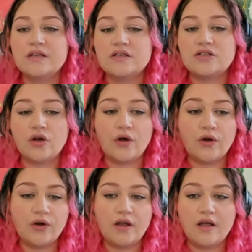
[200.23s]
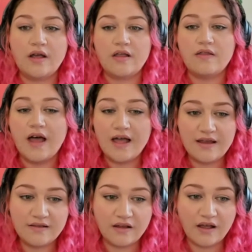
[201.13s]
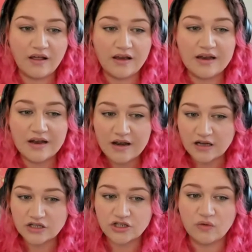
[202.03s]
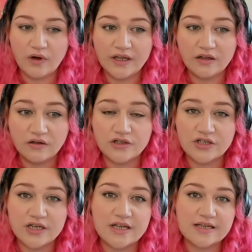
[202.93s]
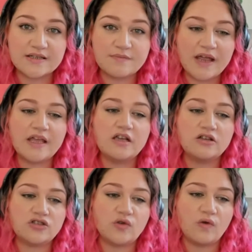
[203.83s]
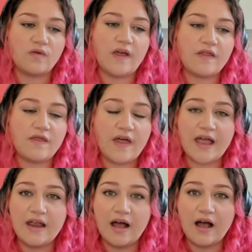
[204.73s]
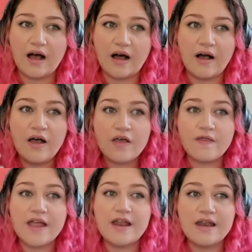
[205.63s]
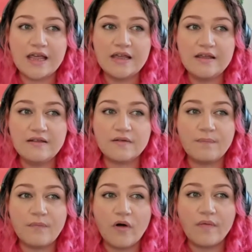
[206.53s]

So that is in a nutshell what inclusion is, is making sure that they are their needs